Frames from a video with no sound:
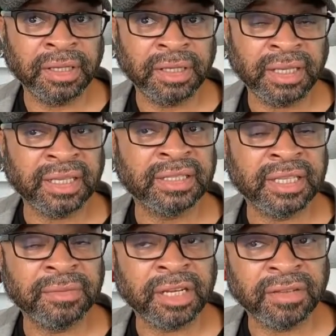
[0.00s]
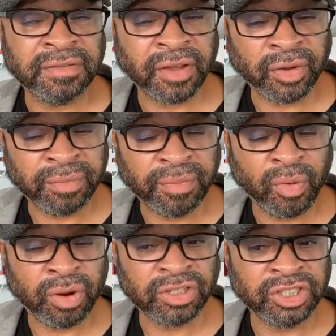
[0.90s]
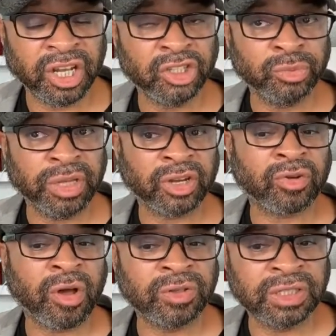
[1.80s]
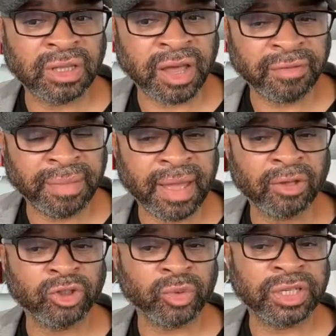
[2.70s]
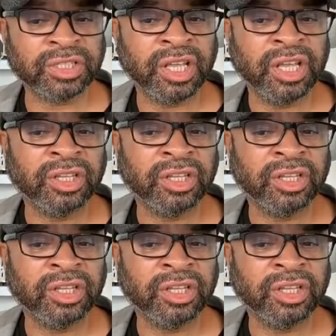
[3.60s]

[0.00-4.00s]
exhibiting very poor judgment, crossing a lot of boundaries,